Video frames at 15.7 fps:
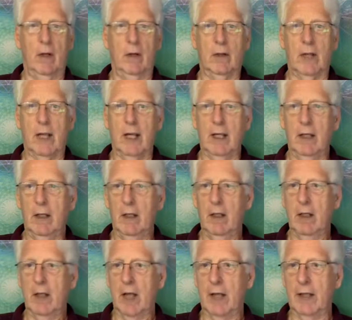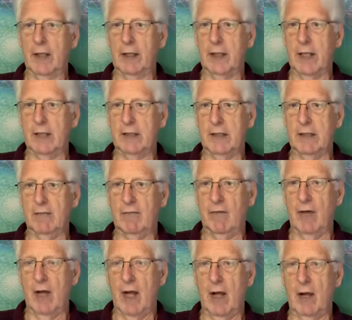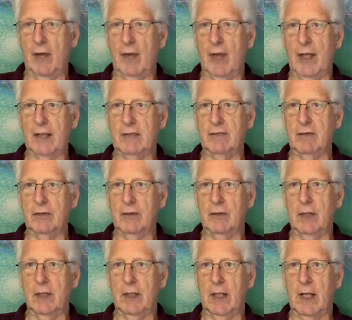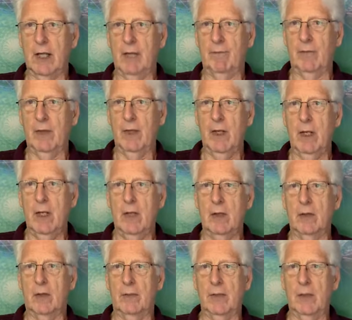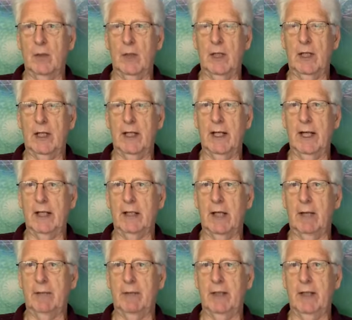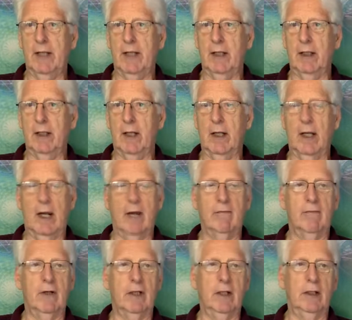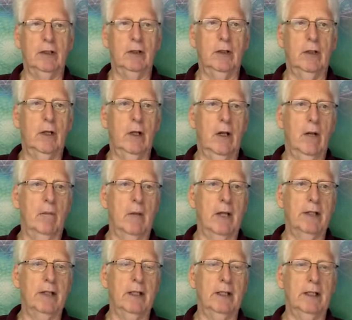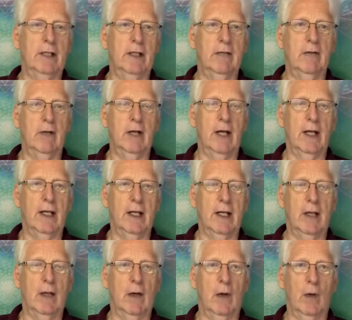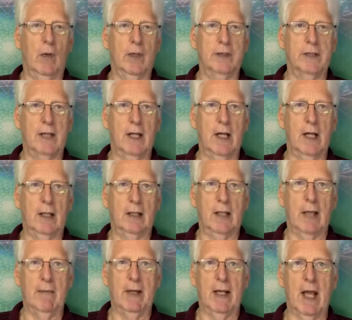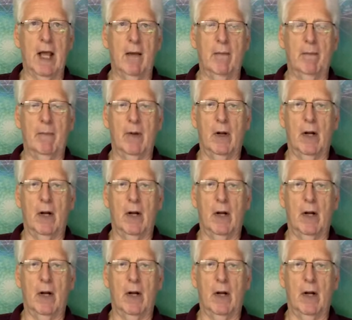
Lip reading: Okay, I think that's it for now. Thanks for tuning in. There'll be a weekly update every Monday to give you an idea of what's coming up.